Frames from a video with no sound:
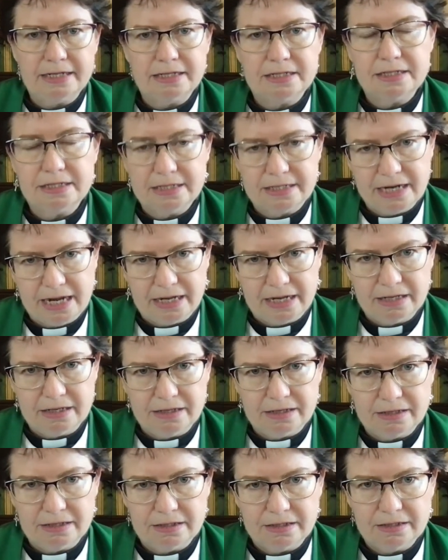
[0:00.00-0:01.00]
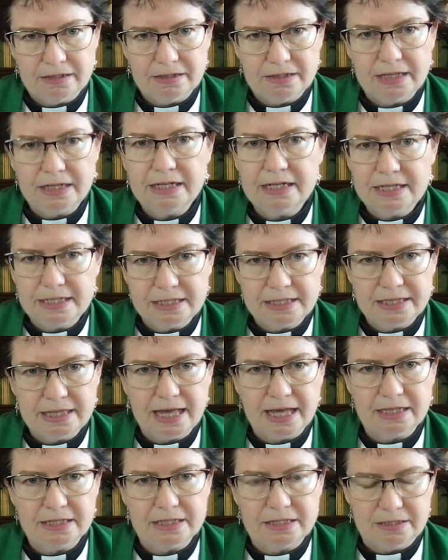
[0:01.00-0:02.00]
stake. It is
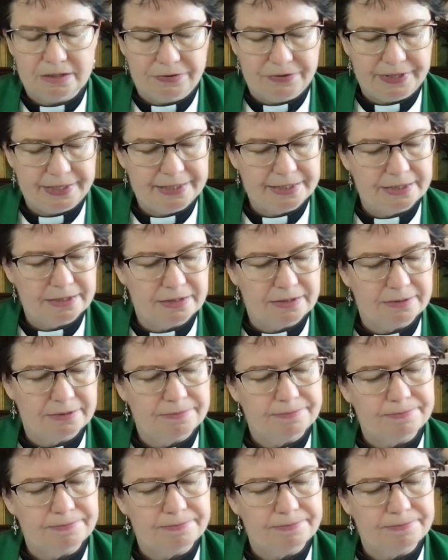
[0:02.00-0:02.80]
that serious.